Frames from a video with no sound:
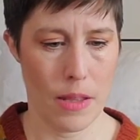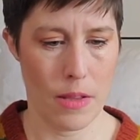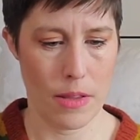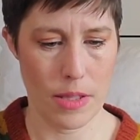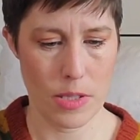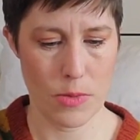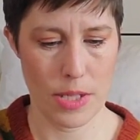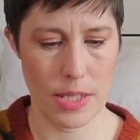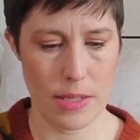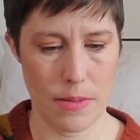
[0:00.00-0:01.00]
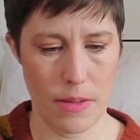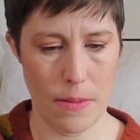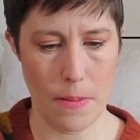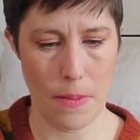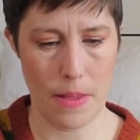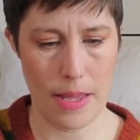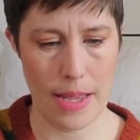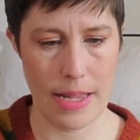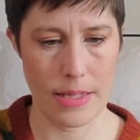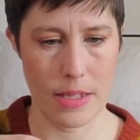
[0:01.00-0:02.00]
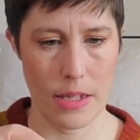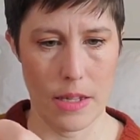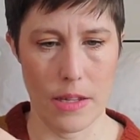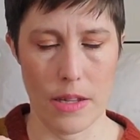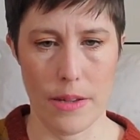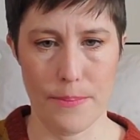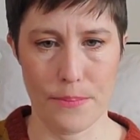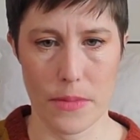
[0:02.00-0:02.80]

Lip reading: this one has a,